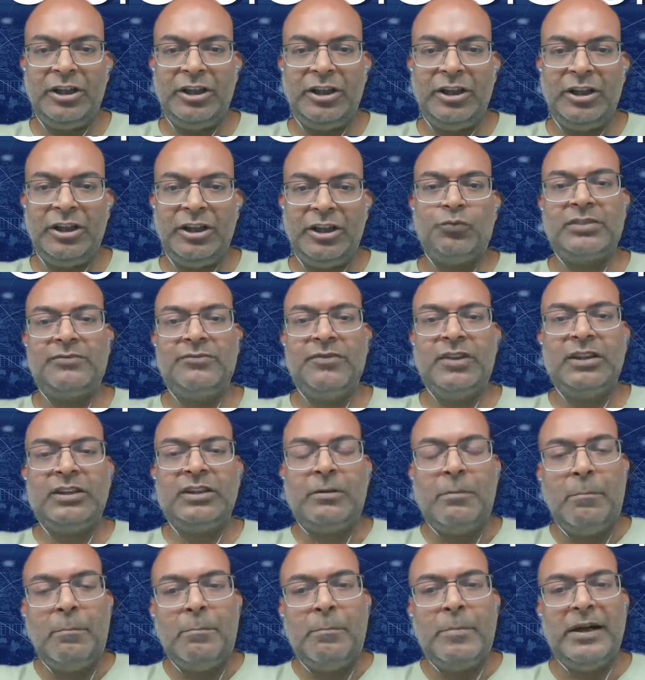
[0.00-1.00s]
which works
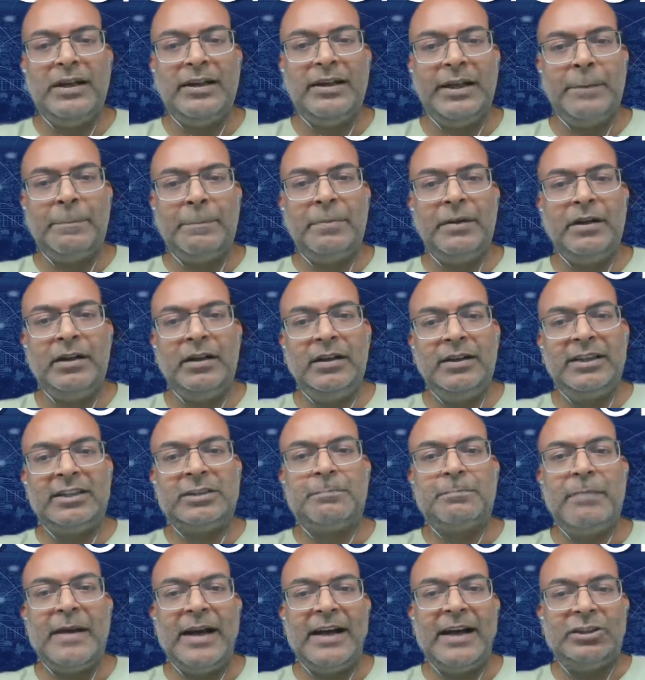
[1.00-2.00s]
with multiple
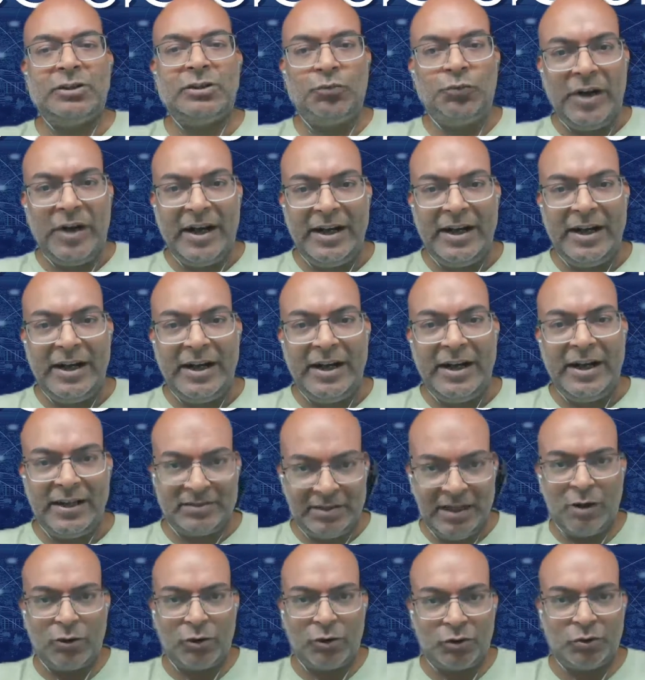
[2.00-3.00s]
dispatch
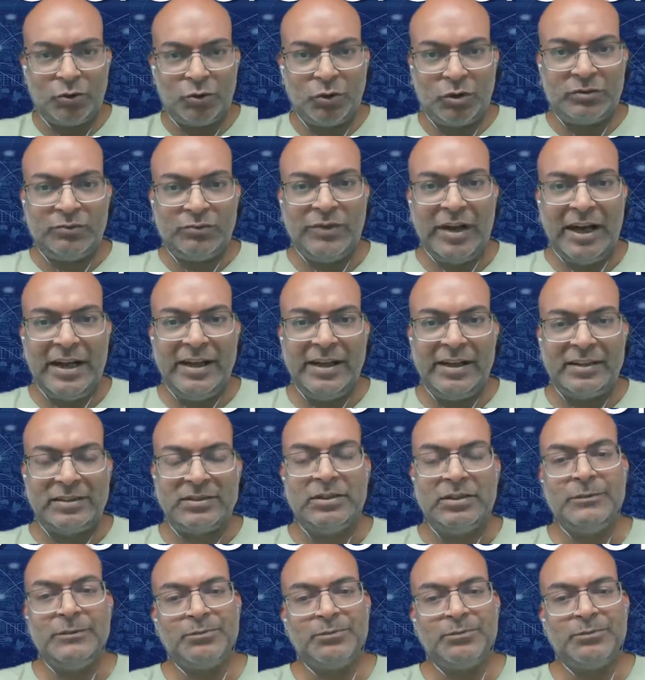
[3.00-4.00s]
vendors, outsourced
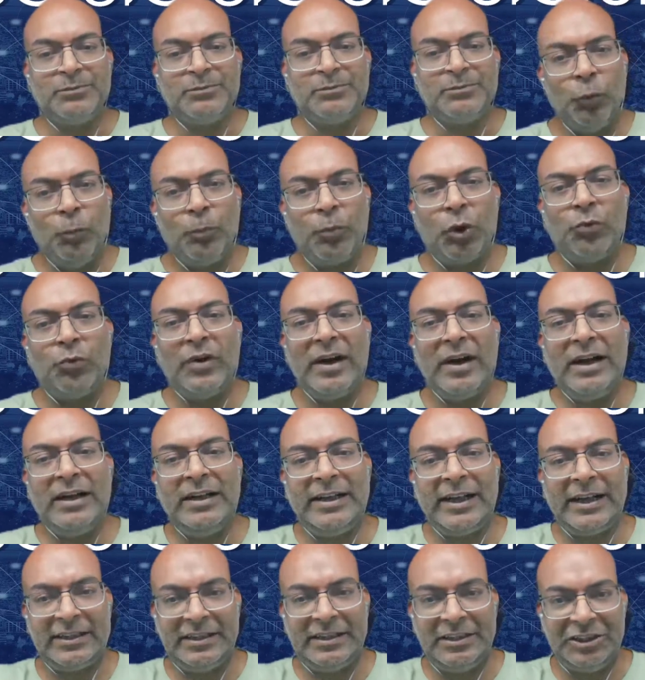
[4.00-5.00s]
vendors who
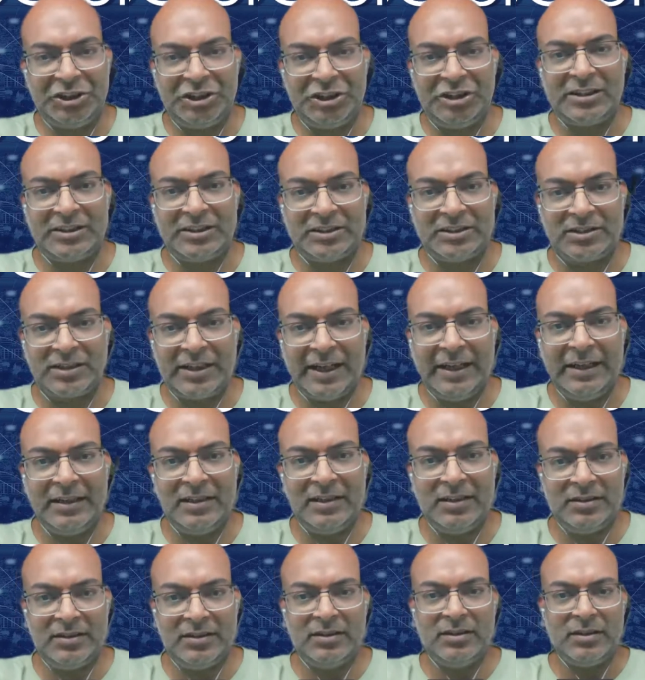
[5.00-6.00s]
provide technicians,
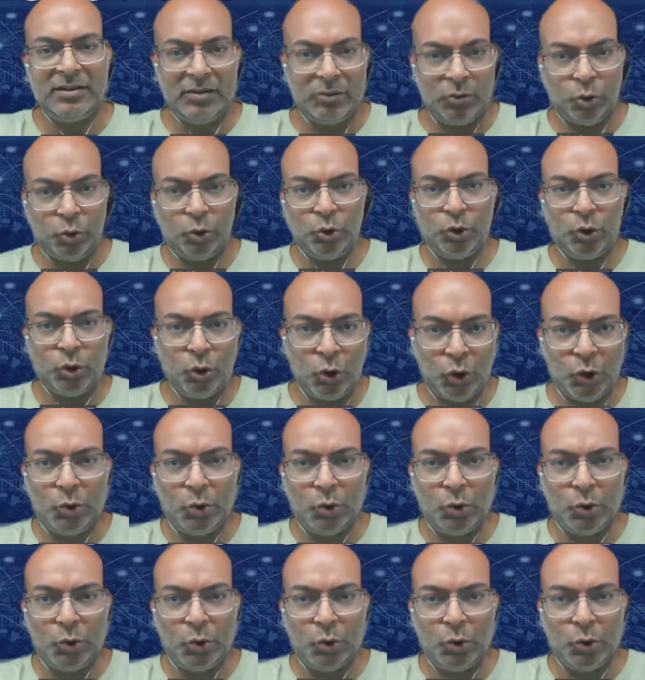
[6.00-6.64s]
right? Who go